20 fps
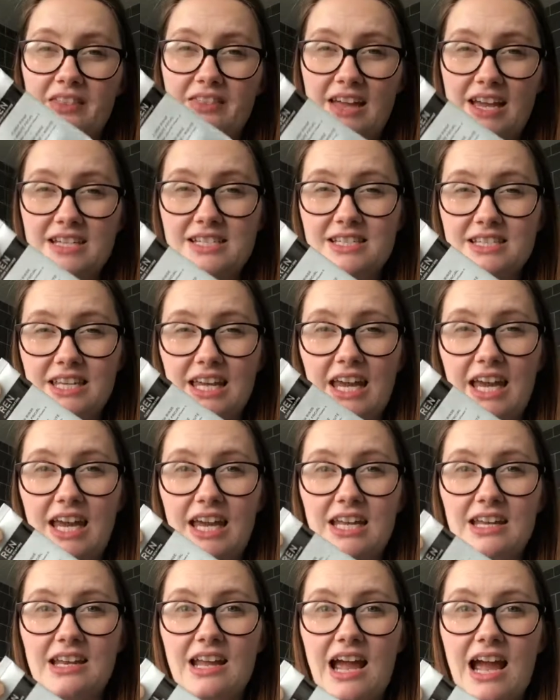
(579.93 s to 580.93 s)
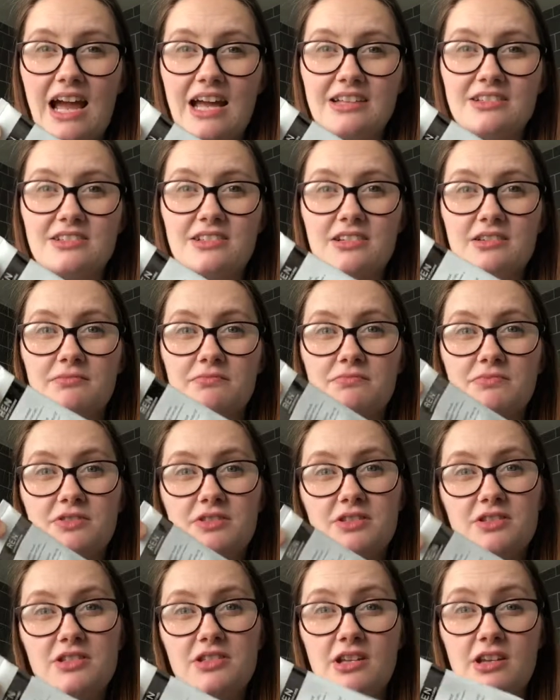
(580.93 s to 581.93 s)
their skin and
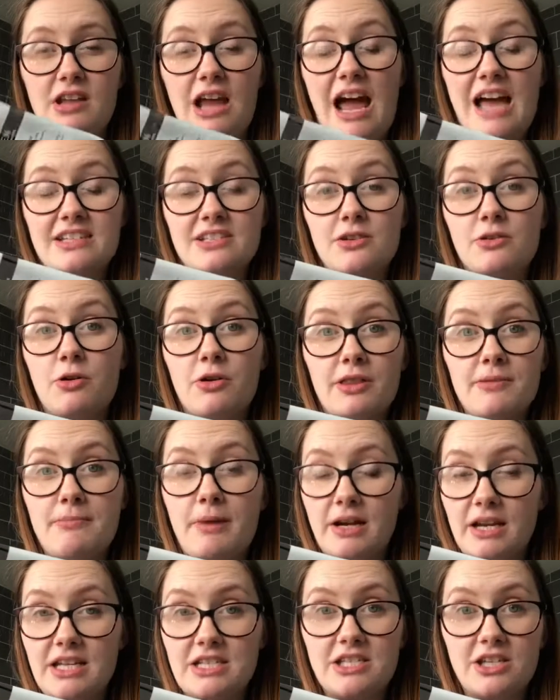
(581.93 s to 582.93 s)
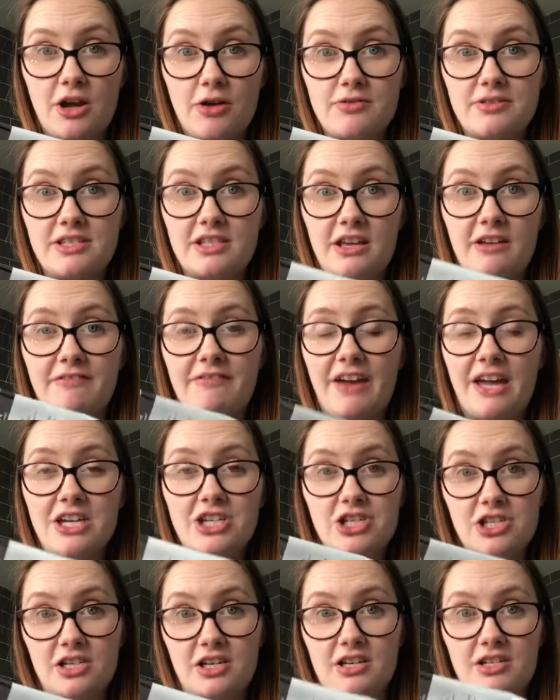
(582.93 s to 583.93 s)
hasn't got the money to go and see a
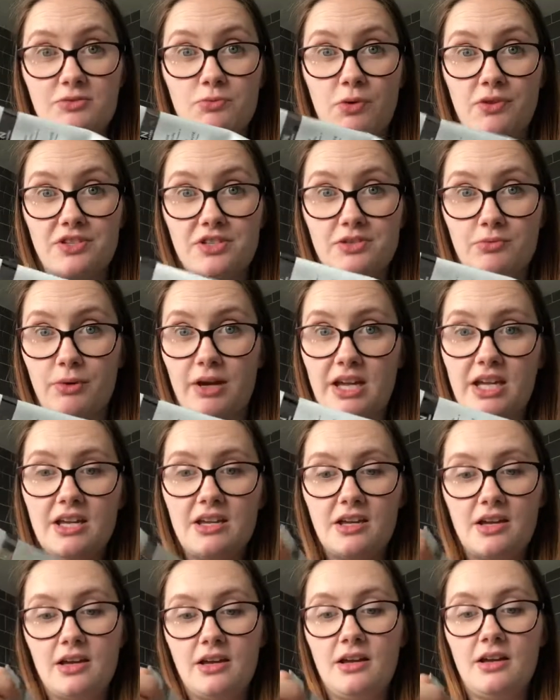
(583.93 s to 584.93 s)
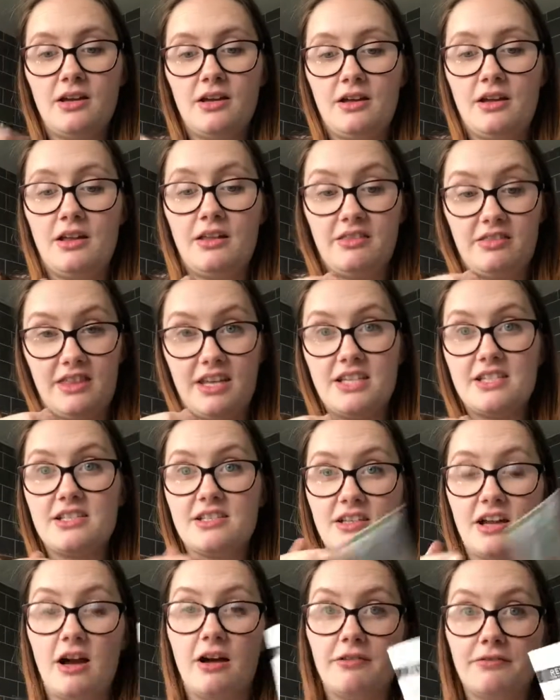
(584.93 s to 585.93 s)
facialist once a week, this
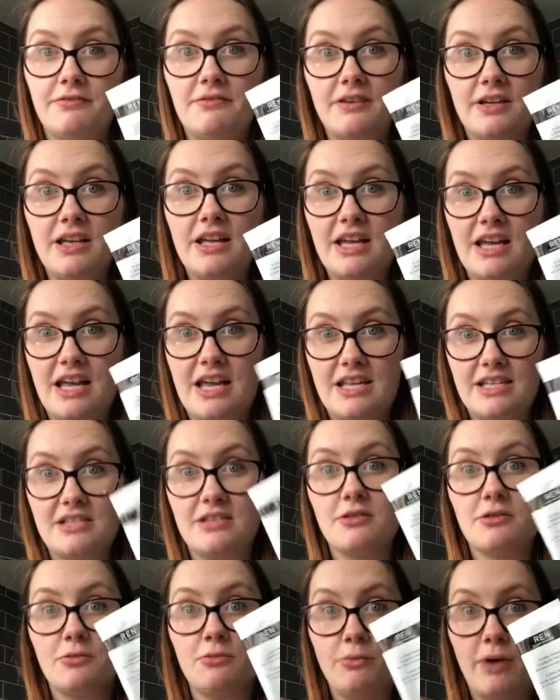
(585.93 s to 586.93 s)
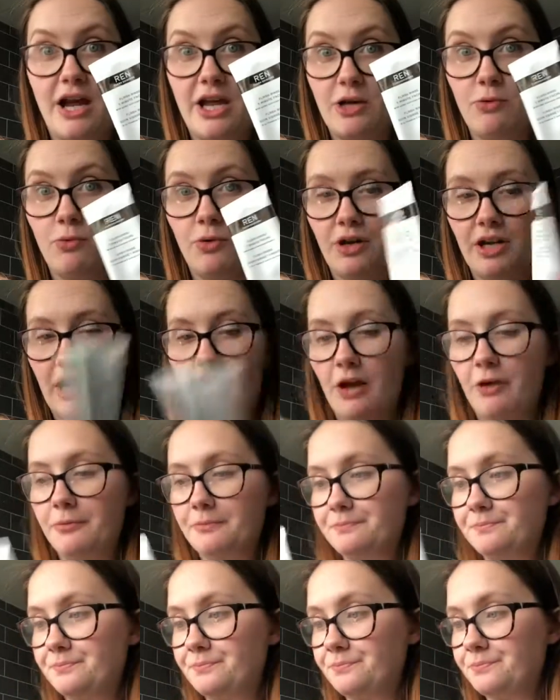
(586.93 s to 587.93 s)
stuff is where you want to
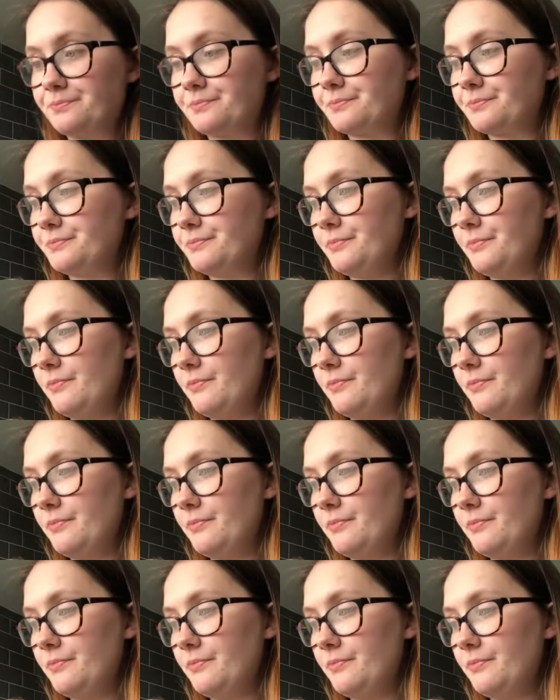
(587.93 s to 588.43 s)
go.